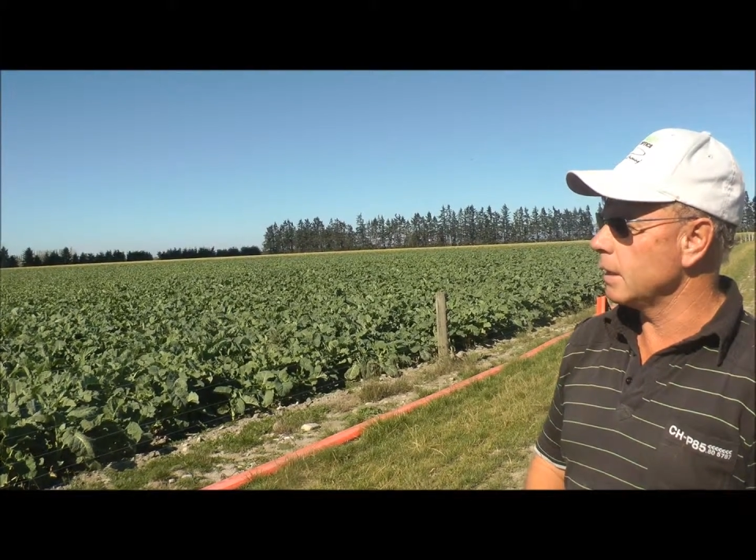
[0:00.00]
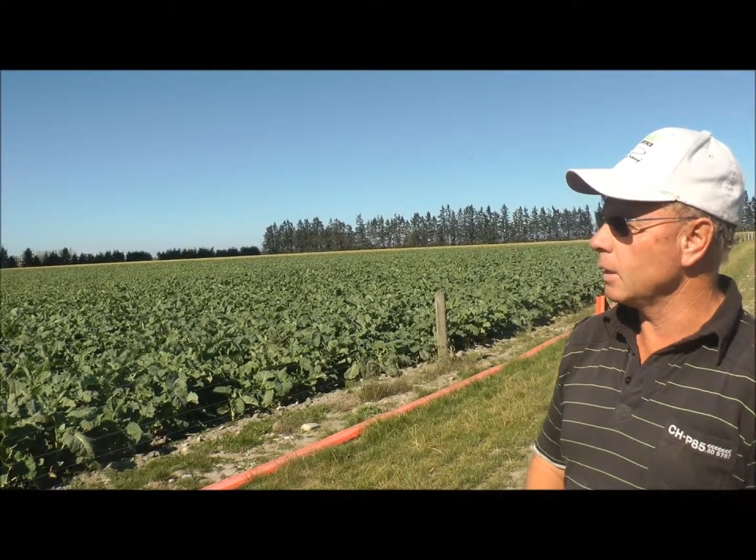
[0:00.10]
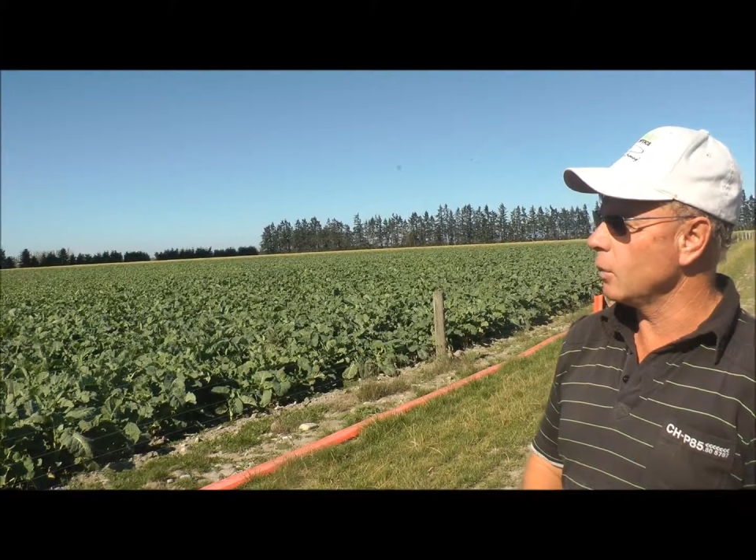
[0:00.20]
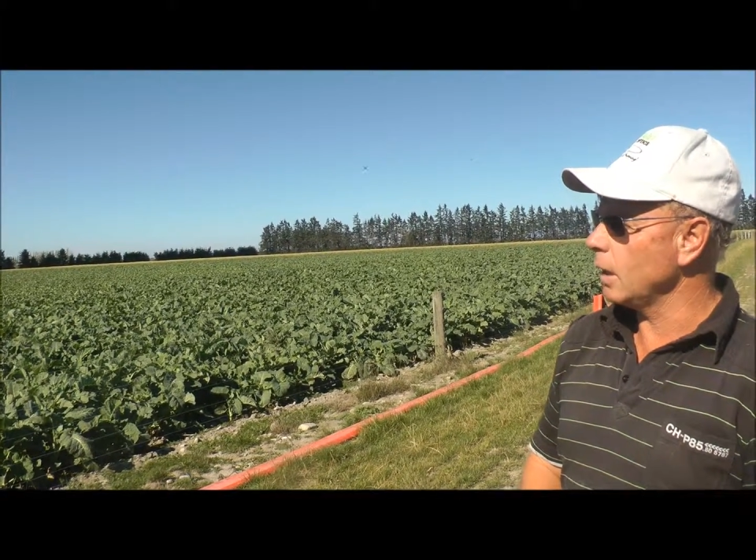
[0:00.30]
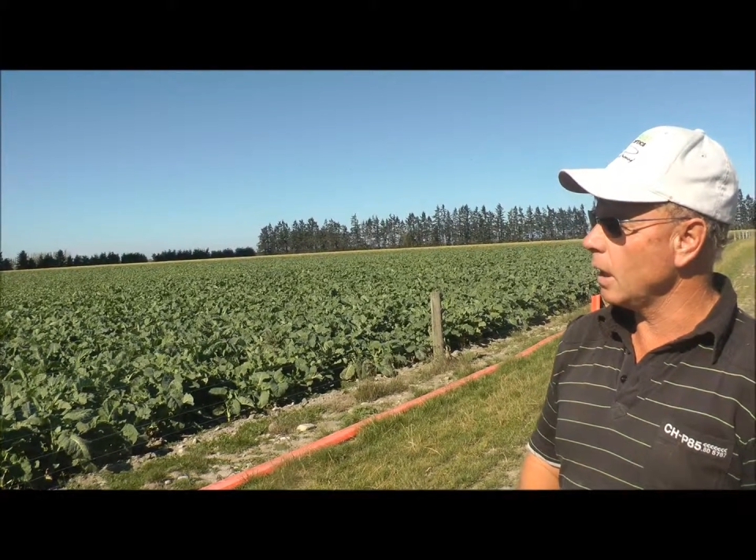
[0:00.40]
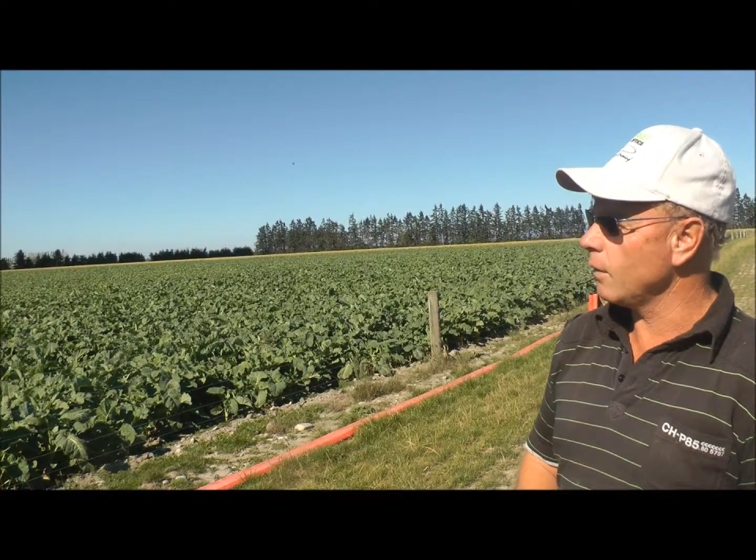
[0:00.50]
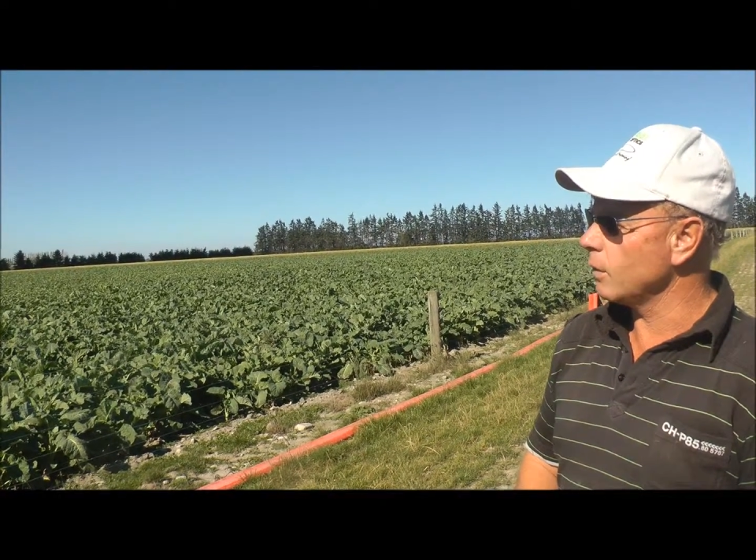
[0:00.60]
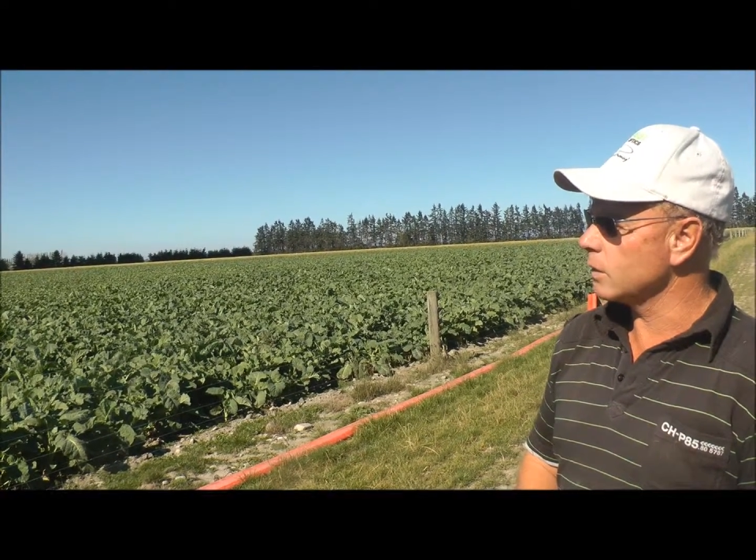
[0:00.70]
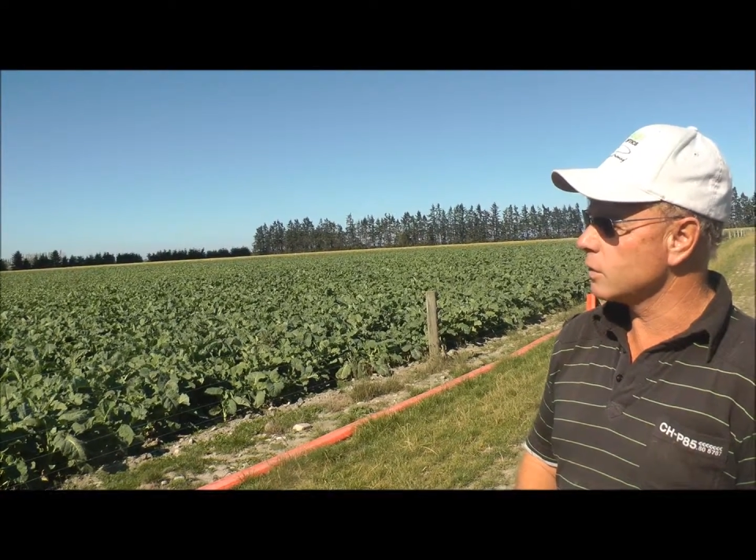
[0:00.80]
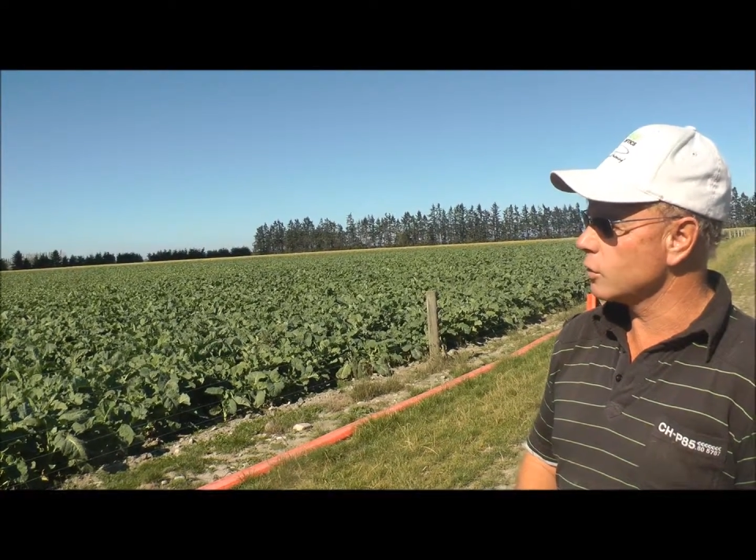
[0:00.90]
that you
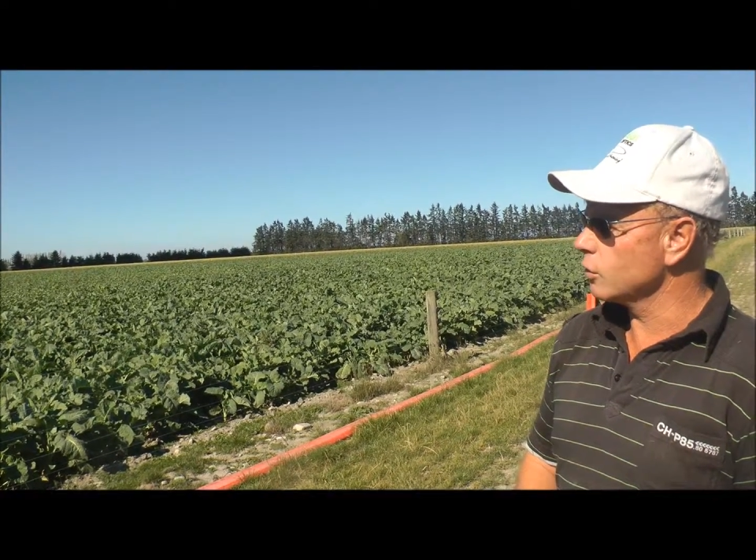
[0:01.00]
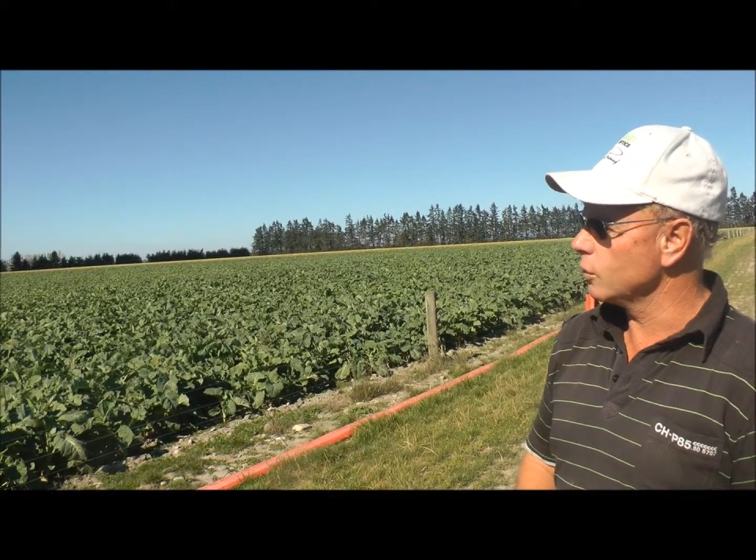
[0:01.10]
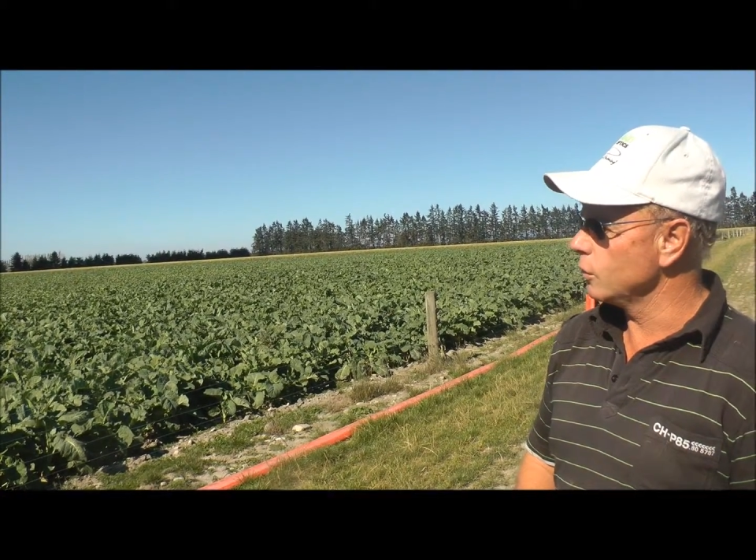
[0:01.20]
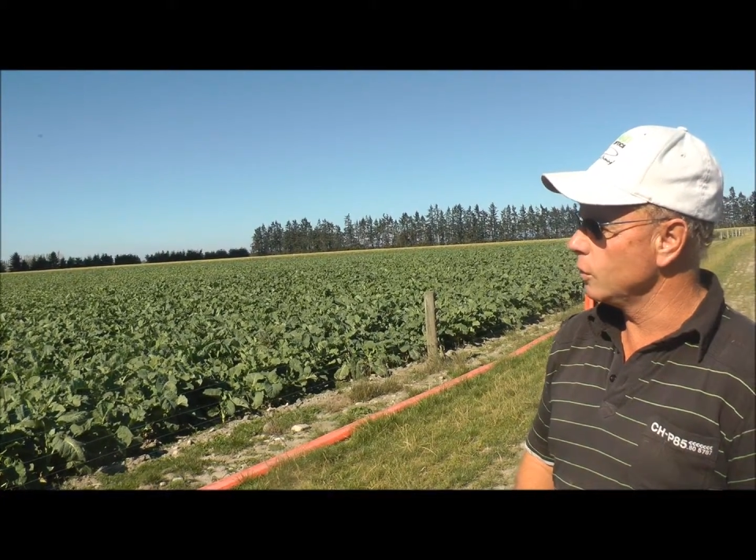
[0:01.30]
have as to